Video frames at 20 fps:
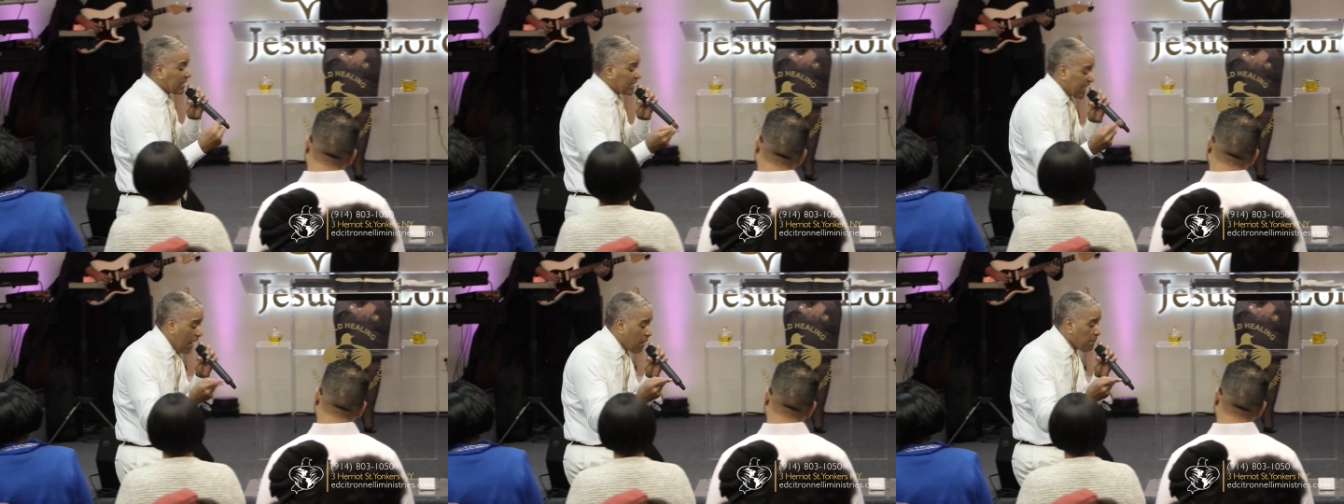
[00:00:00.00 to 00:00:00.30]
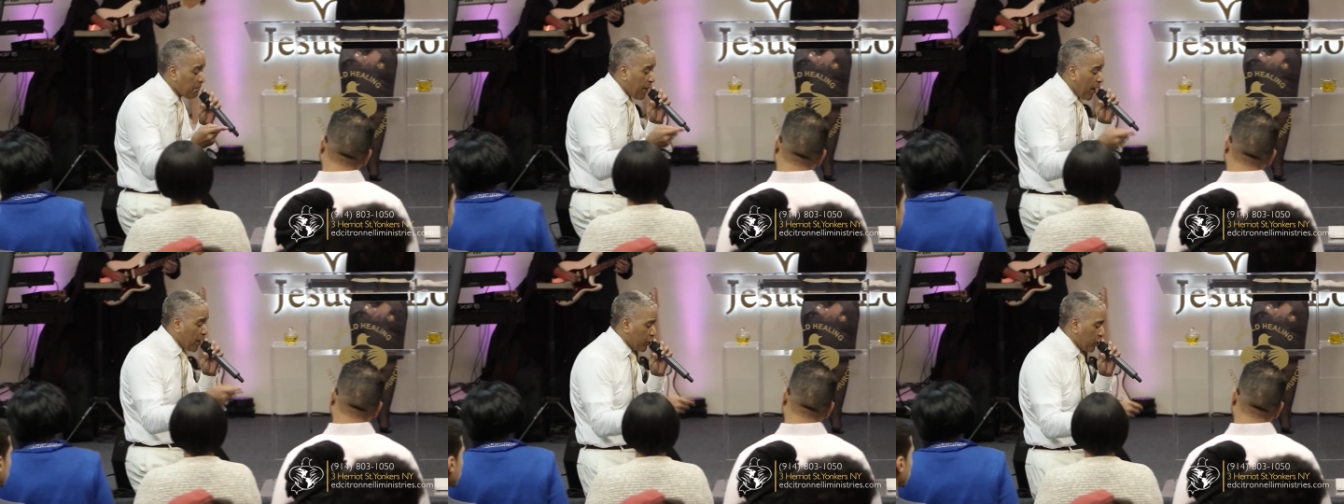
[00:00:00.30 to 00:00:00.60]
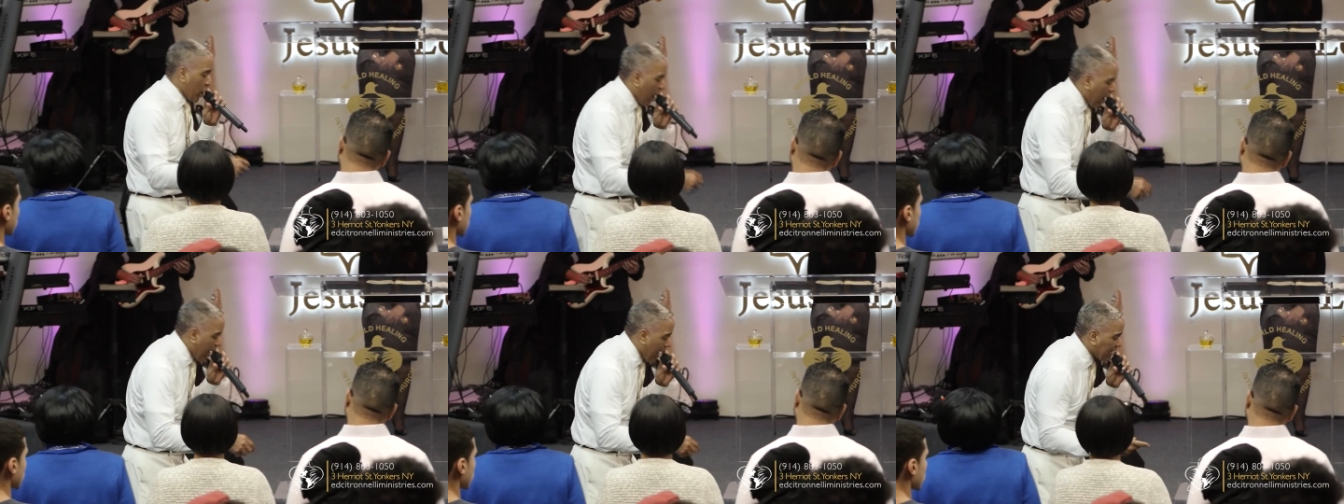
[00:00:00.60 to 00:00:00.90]
temperature
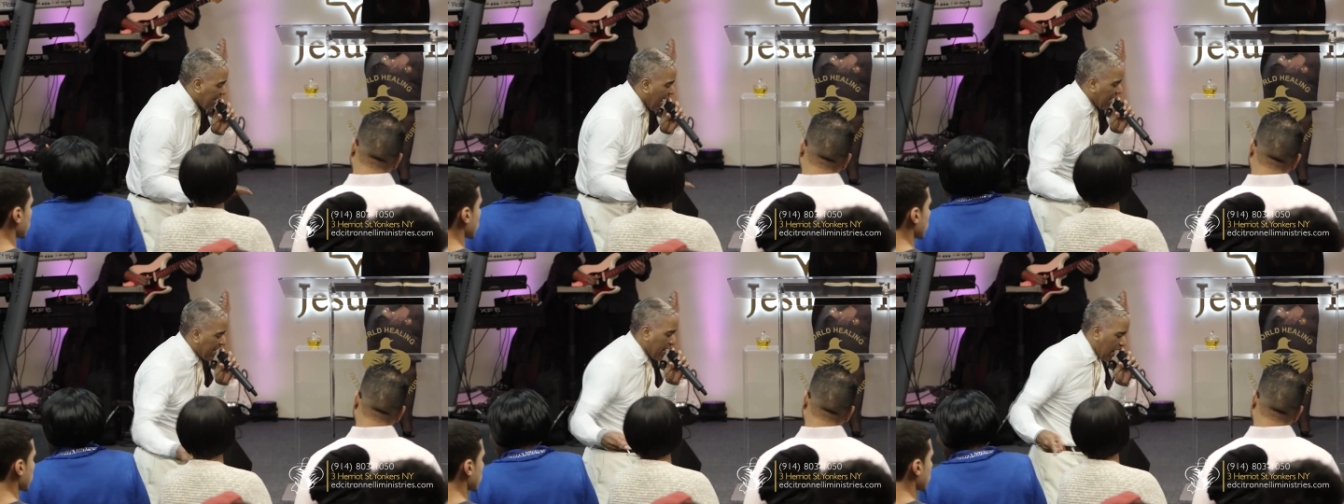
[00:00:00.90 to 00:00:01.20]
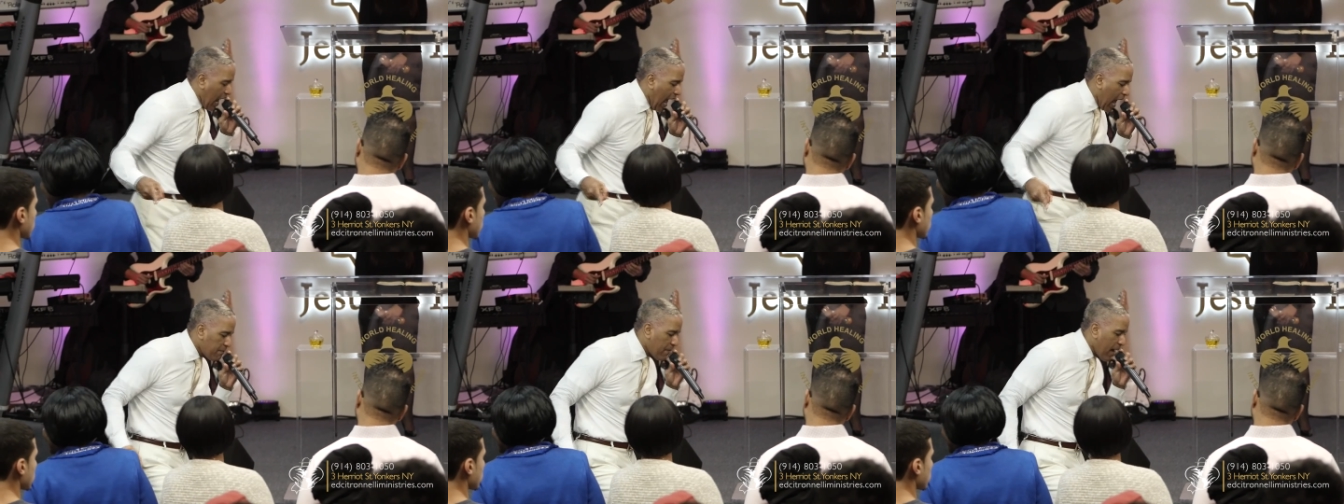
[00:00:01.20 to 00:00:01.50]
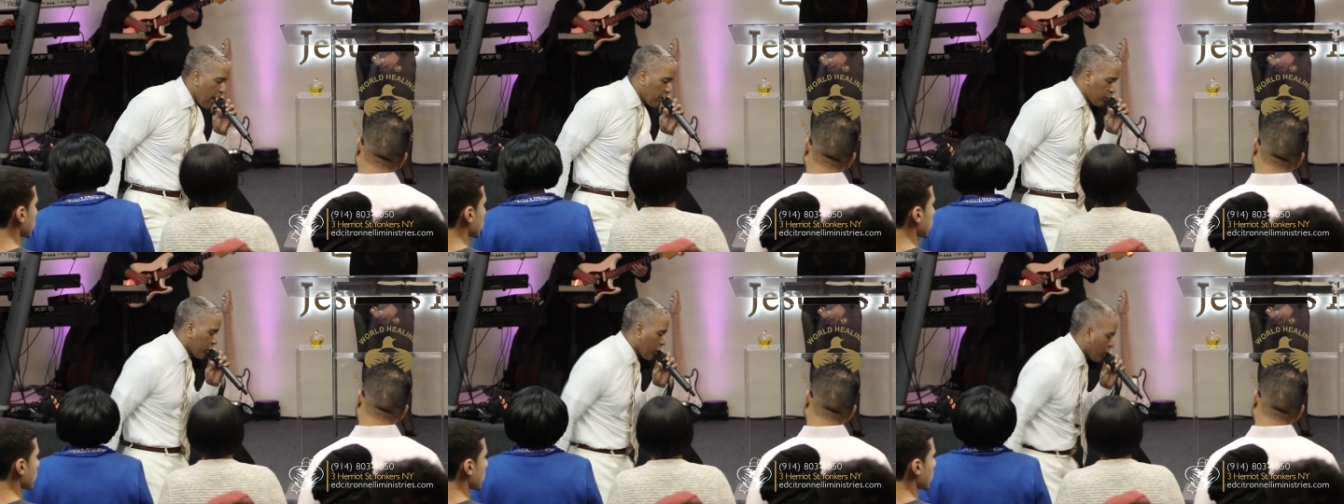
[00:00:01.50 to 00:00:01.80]
and the
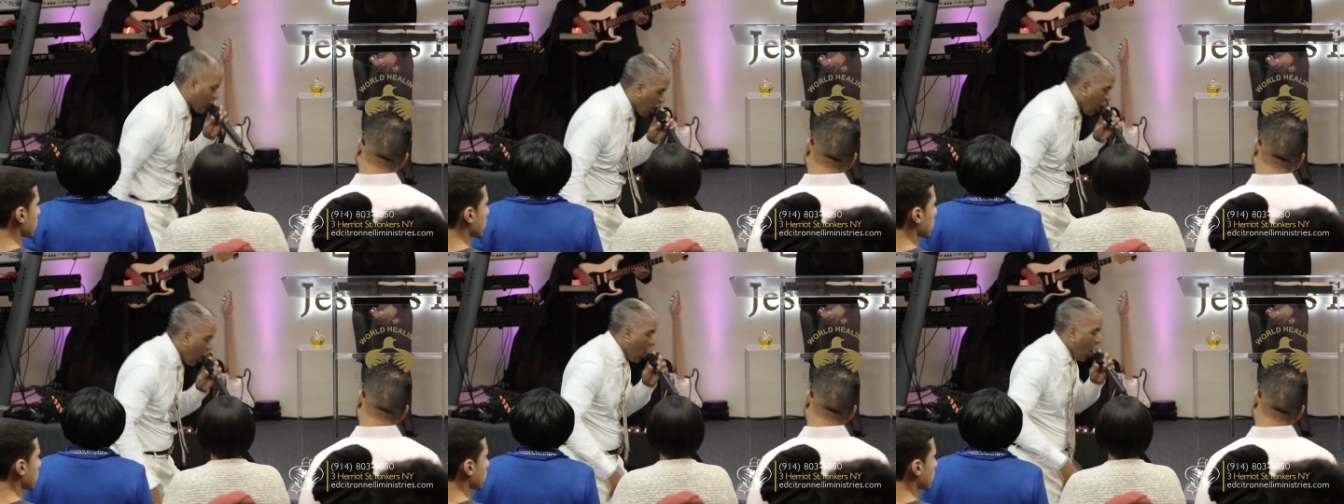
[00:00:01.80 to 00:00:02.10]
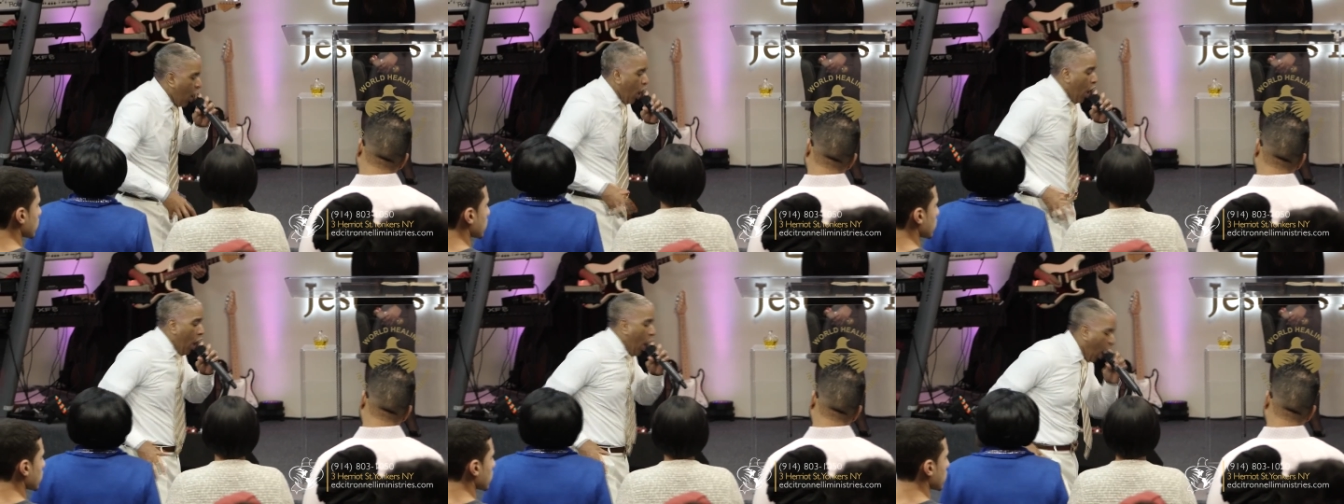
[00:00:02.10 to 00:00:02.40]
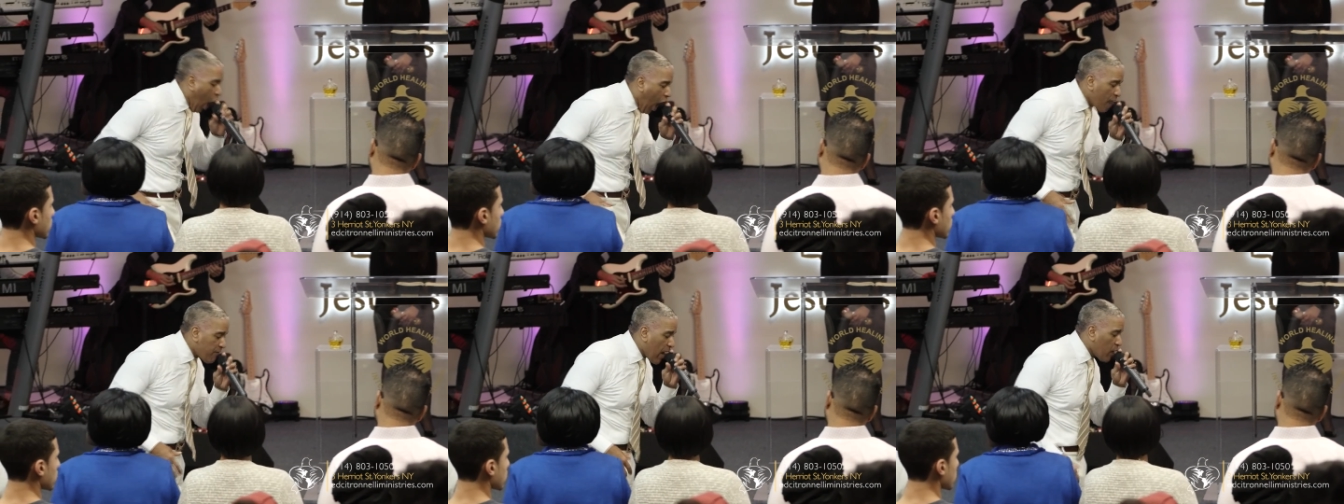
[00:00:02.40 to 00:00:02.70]
climate
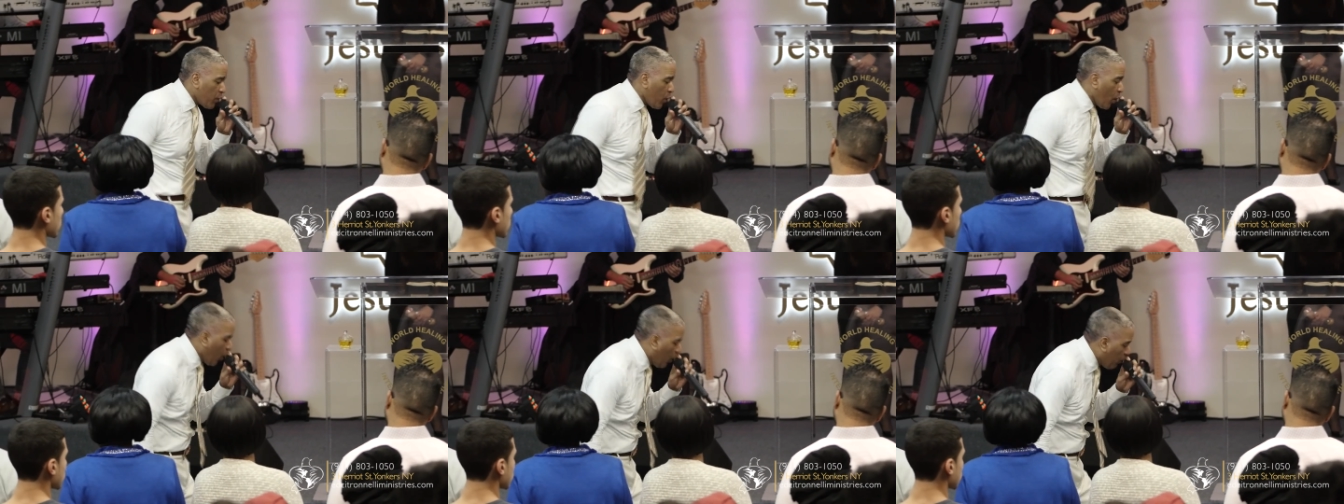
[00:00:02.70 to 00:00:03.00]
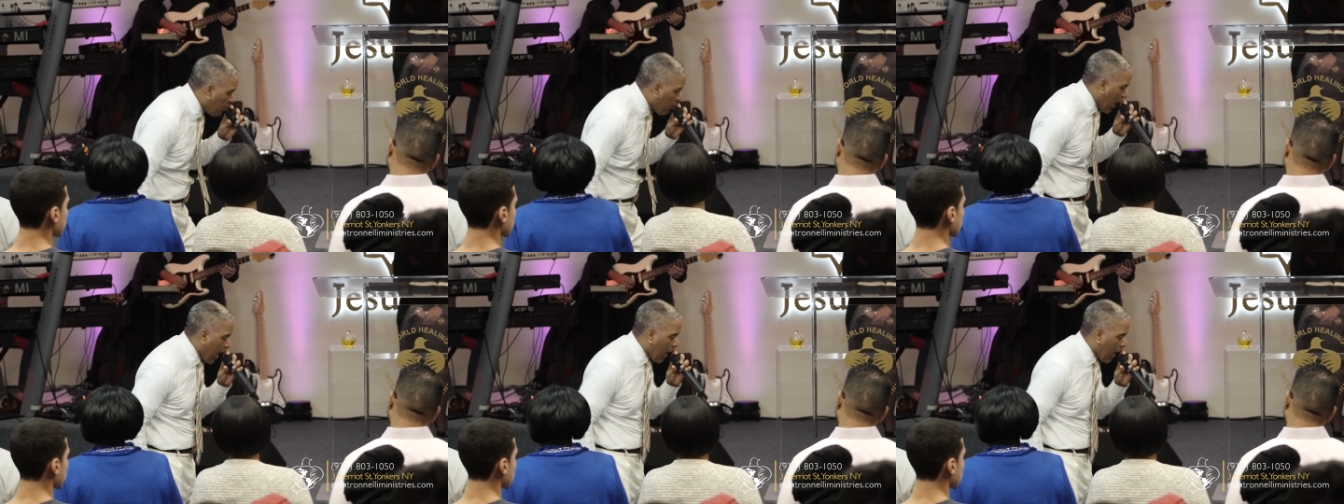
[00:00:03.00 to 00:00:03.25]
of a room.